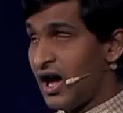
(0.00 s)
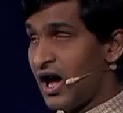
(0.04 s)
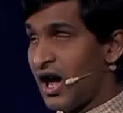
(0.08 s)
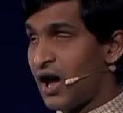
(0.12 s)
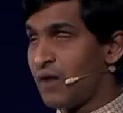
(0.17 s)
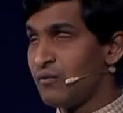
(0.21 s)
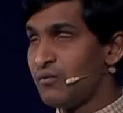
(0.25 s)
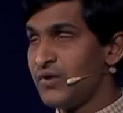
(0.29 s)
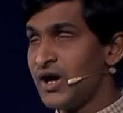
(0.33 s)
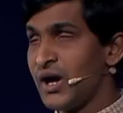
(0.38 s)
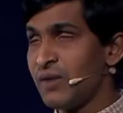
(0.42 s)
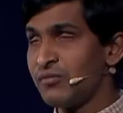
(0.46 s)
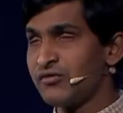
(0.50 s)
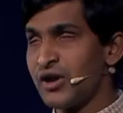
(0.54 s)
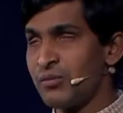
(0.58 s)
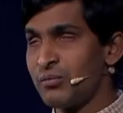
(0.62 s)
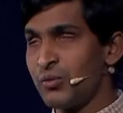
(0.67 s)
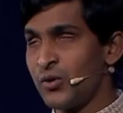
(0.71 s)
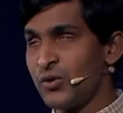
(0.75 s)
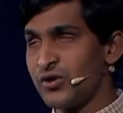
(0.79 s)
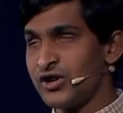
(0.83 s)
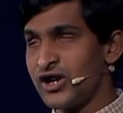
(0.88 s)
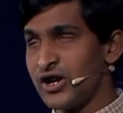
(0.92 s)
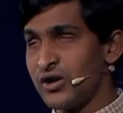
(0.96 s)
And we have
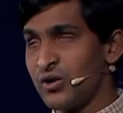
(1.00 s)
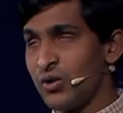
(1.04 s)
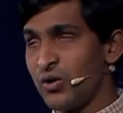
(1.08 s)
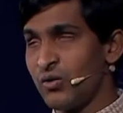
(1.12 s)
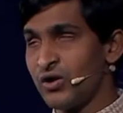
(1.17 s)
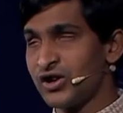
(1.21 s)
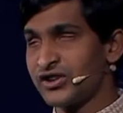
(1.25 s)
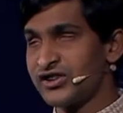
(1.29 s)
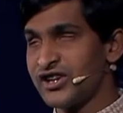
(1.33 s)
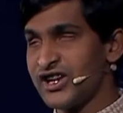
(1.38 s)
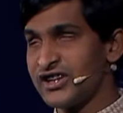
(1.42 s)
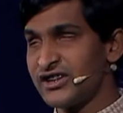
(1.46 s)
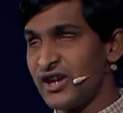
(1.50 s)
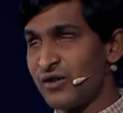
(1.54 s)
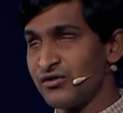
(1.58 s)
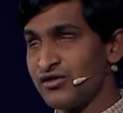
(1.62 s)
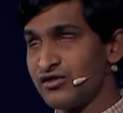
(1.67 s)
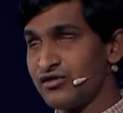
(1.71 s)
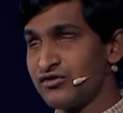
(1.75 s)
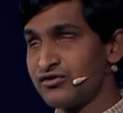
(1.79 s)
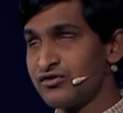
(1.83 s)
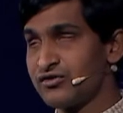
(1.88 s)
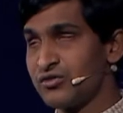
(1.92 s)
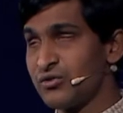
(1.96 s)
supported over
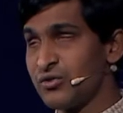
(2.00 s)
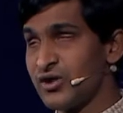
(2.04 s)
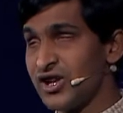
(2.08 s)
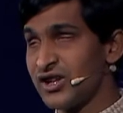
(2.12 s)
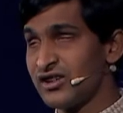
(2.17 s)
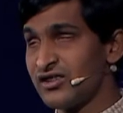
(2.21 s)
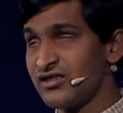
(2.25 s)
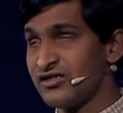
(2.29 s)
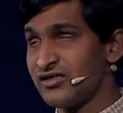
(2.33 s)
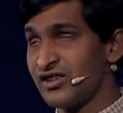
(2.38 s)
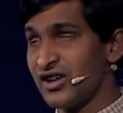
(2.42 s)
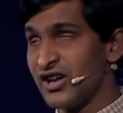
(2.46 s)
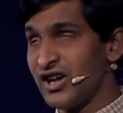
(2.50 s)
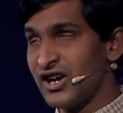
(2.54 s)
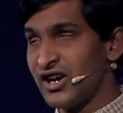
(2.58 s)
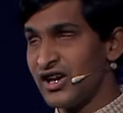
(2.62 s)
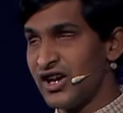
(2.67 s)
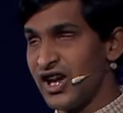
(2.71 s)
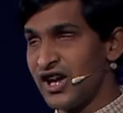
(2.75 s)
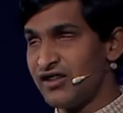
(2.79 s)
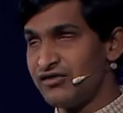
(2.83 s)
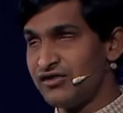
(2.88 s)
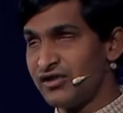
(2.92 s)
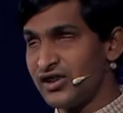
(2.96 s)
3,000 students
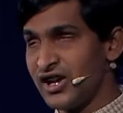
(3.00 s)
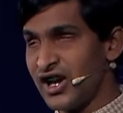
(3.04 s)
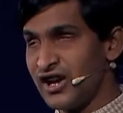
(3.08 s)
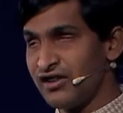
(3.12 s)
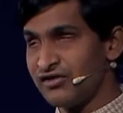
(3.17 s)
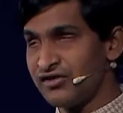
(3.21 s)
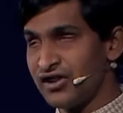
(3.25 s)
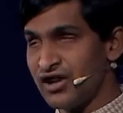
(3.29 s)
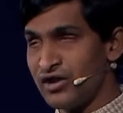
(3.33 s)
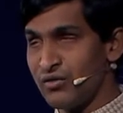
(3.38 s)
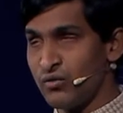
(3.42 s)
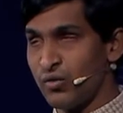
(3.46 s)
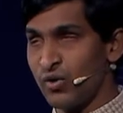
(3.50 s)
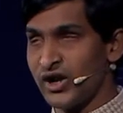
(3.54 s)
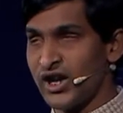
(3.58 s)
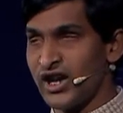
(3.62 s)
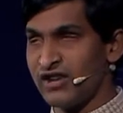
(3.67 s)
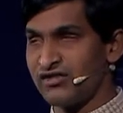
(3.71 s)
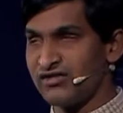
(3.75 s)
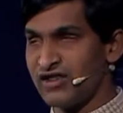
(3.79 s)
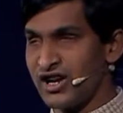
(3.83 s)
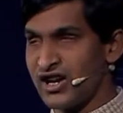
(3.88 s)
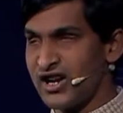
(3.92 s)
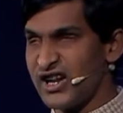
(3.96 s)
in education,
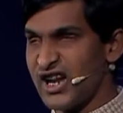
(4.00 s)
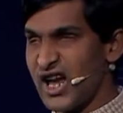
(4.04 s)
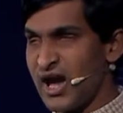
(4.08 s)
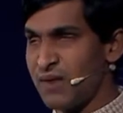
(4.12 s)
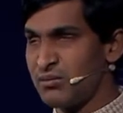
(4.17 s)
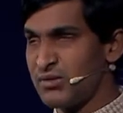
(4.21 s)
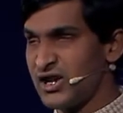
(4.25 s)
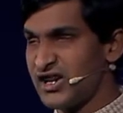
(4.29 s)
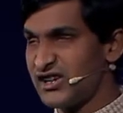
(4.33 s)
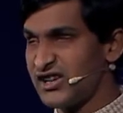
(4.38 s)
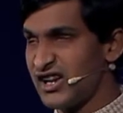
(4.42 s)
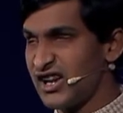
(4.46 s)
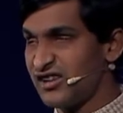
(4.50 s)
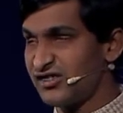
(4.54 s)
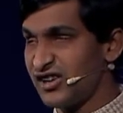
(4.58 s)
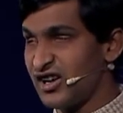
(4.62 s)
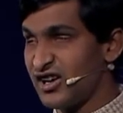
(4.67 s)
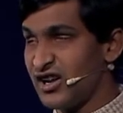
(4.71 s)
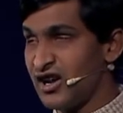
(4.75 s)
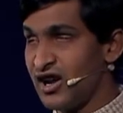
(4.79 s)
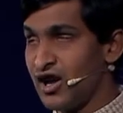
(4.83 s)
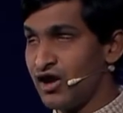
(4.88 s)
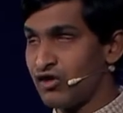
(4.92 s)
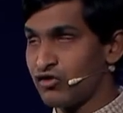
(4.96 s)
vocational
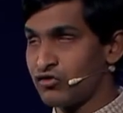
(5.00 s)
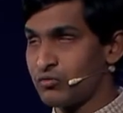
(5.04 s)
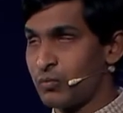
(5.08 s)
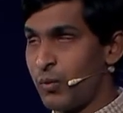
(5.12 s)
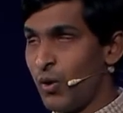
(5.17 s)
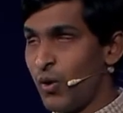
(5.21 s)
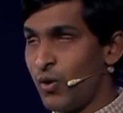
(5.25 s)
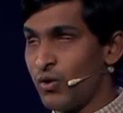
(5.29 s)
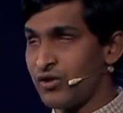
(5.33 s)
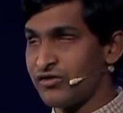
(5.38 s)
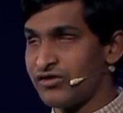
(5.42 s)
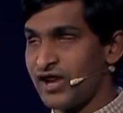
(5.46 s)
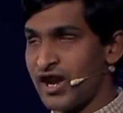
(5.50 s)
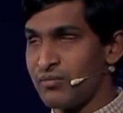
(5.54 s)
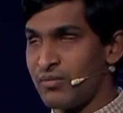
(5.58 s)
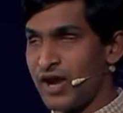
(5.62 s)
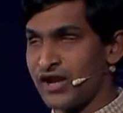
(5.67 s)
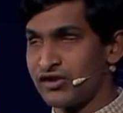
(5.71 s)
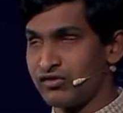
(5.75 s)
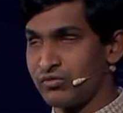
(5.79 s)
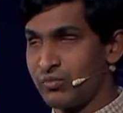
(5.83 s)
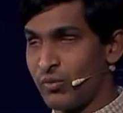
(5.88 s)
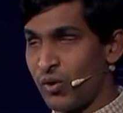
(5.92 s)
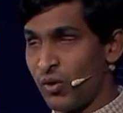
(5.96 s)
rehabilitation, sports, and
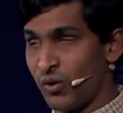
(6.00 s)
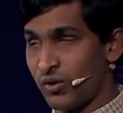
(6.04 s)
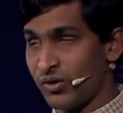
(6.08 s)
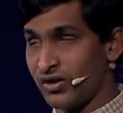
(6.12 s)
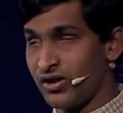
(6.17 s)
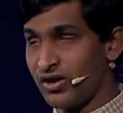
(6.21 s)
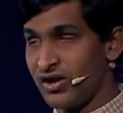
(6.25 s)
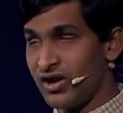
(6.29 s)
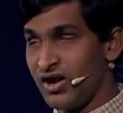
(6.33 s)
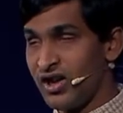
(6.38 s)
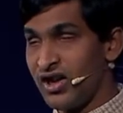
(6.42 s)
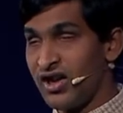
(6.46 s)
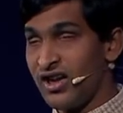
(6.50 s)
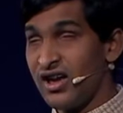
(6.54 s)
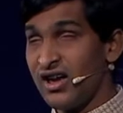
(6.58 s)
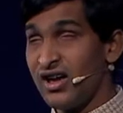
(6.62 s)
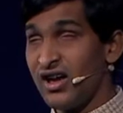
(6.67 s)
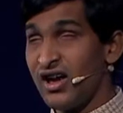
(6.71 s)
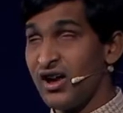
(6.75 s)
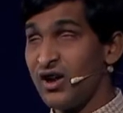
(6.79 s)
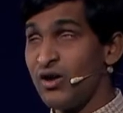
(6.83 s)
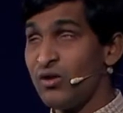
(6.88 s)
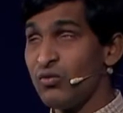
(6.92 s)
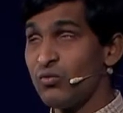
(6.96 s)
much more.
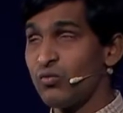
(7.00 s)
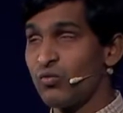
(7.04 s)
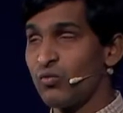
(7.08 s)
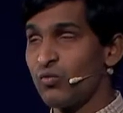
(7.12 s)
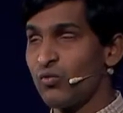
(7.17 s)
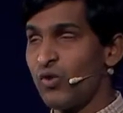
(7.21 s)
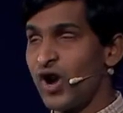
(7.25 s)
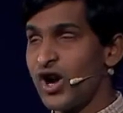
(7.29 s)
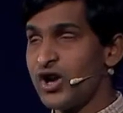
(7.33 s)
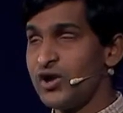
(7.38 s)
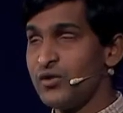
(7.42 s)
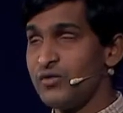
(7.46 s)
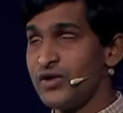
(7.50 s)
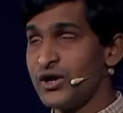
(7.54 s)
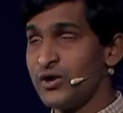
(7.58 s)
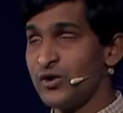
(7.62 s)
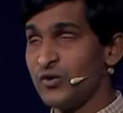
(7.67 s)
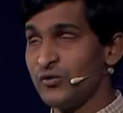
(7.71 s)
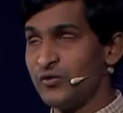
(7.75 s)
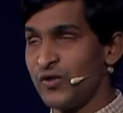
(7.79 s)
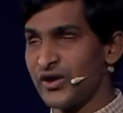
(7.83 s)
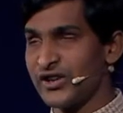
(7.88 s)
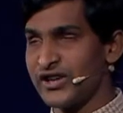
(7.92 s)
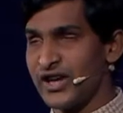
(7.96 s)
You know, what do we
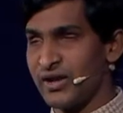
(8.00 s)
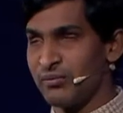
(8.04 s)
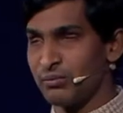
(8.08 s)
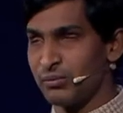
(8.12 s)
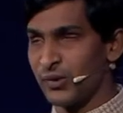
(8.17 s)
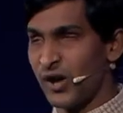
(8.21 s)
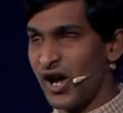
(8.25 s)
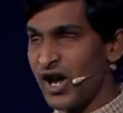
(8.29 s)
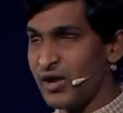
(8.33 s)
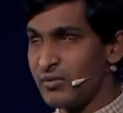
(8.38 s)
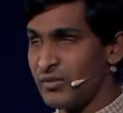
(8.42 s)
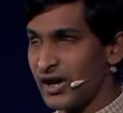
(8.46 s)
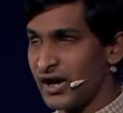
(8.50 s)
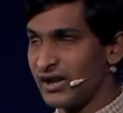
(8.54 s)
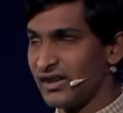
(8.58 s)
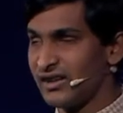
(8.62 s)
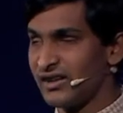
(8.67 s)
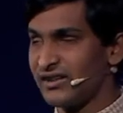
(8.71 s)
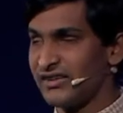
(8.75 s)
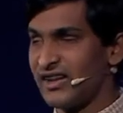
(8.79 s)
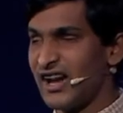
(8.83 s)
do for the employment?